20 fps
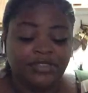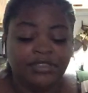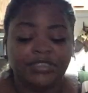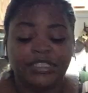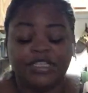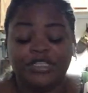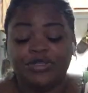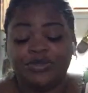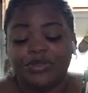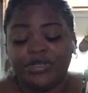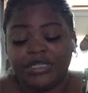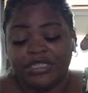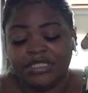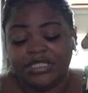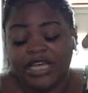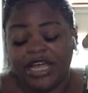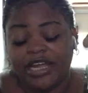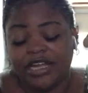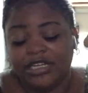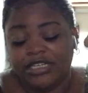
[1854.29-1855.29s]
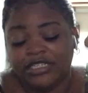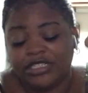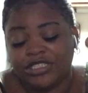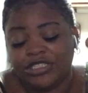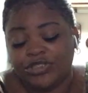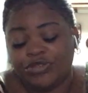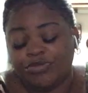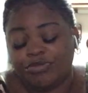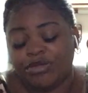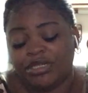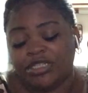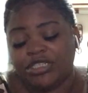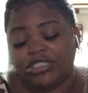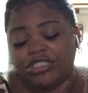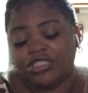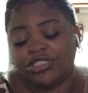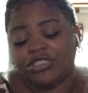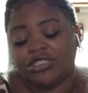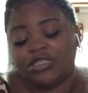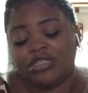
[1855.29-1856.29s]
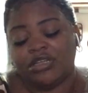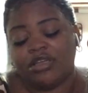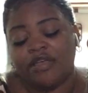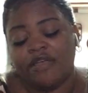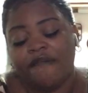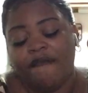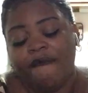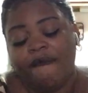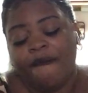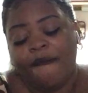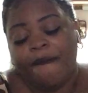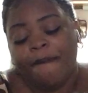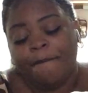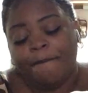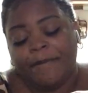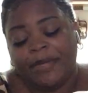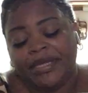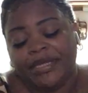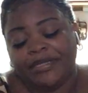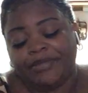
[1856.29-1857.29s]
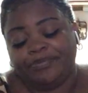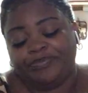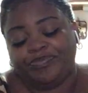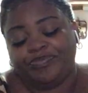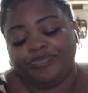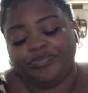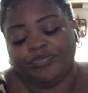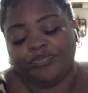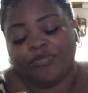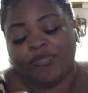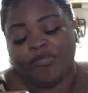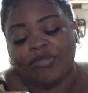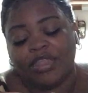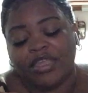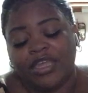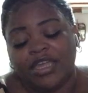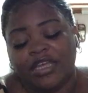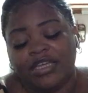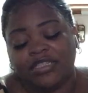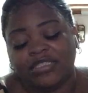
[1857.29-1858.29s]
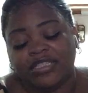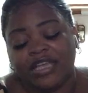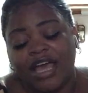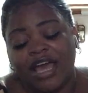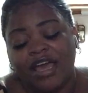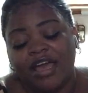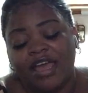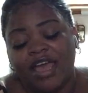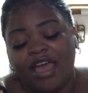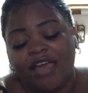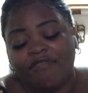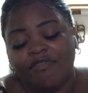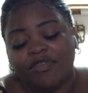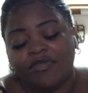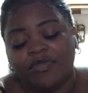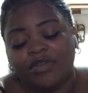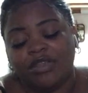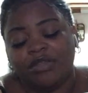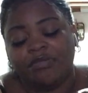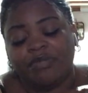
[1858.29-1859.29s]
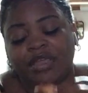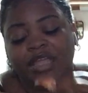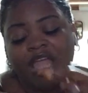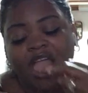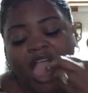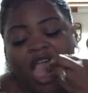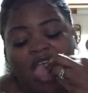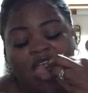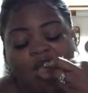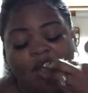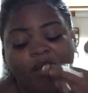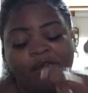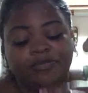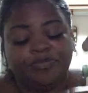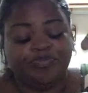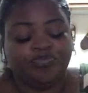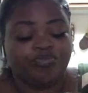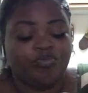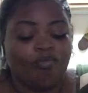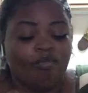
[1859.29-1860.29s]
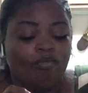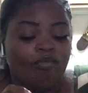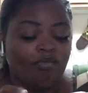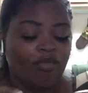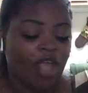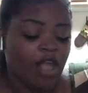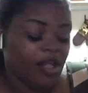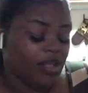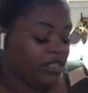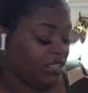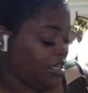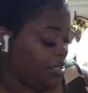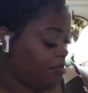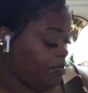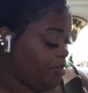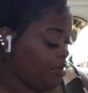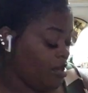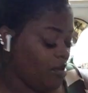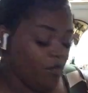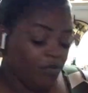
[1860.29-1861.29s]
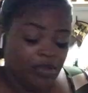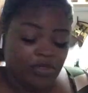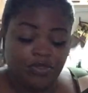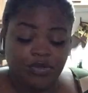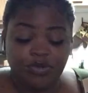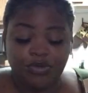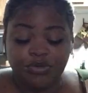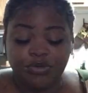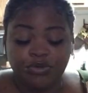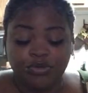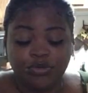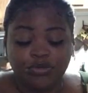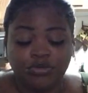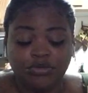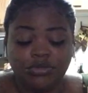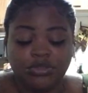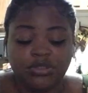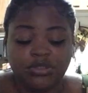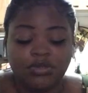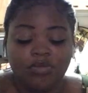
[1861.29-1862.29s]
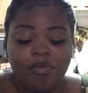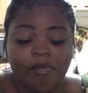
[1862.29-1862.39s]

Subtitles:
They're doing entirely too much. But, yes, I haven't really been keeping up with the news.